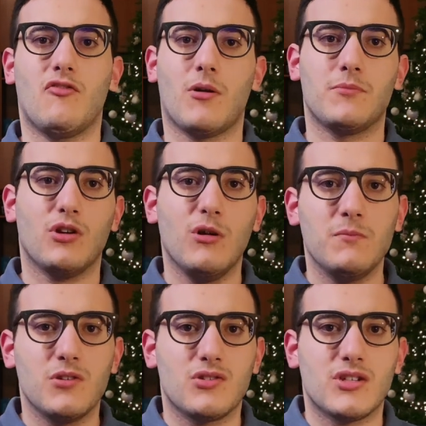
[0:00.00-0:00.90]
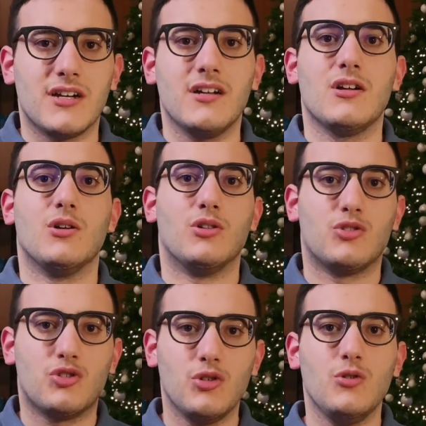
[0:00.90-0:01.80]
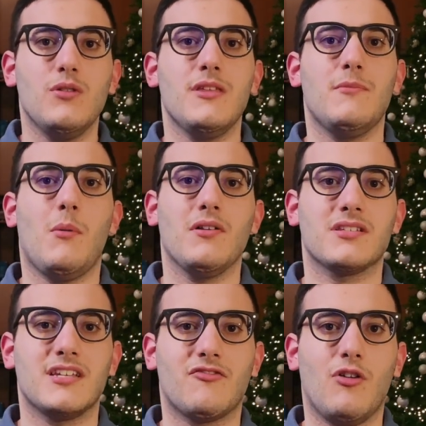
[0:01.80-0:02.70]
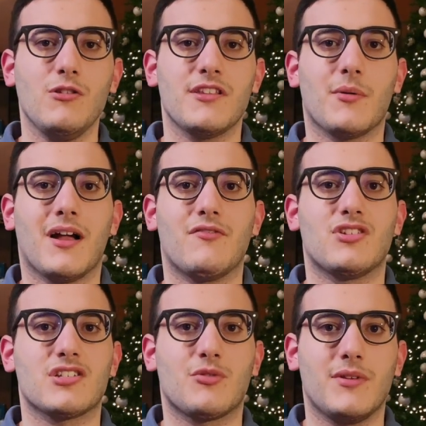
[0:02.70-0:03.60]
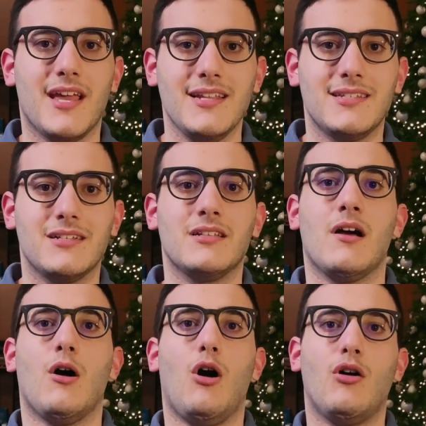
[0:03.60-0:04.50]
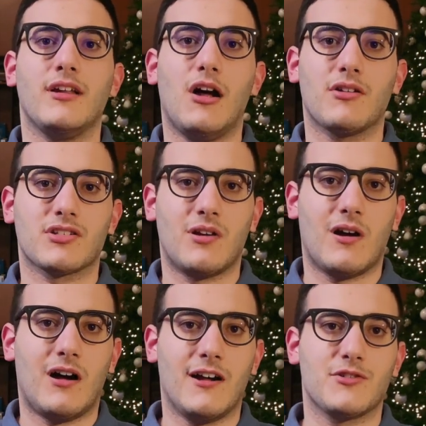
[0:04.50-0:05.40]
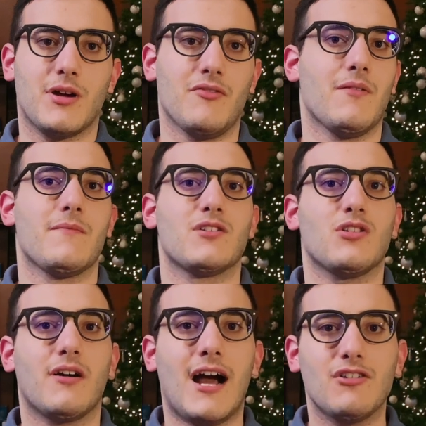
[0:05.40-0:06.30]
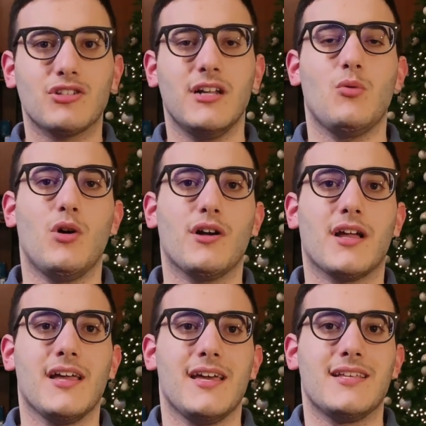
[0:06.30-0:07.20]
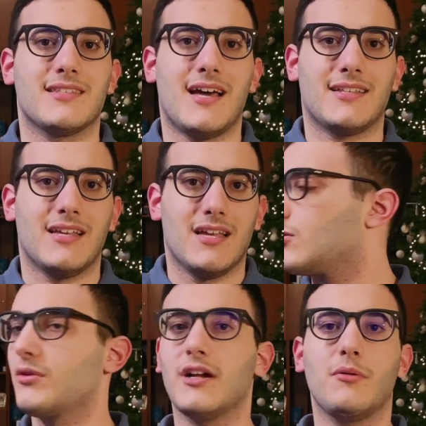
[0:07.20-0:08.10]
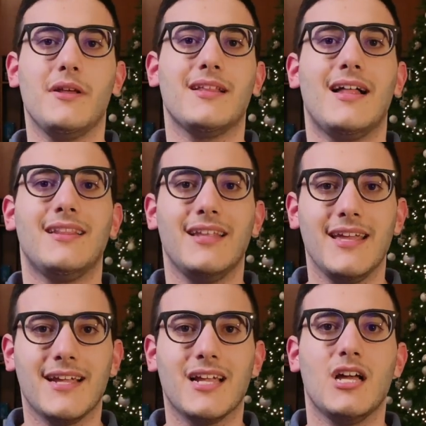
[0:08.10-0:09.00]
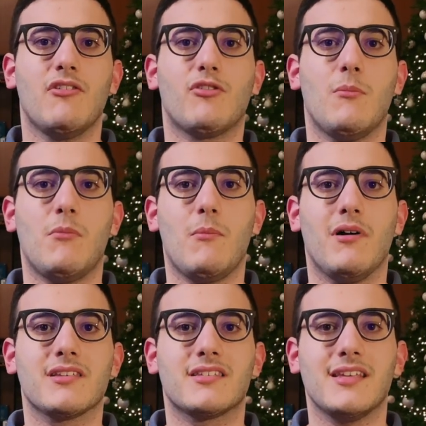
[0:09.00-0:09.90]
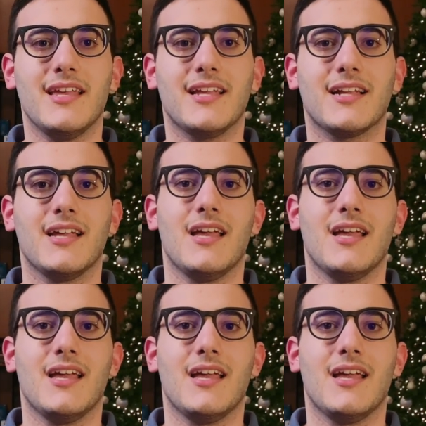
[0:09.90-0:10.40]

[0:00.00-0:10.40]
from your computer to the MobileSync folder that we have just created on our external hard drive. So how it's going to work is that we're going to create a link from MobileSync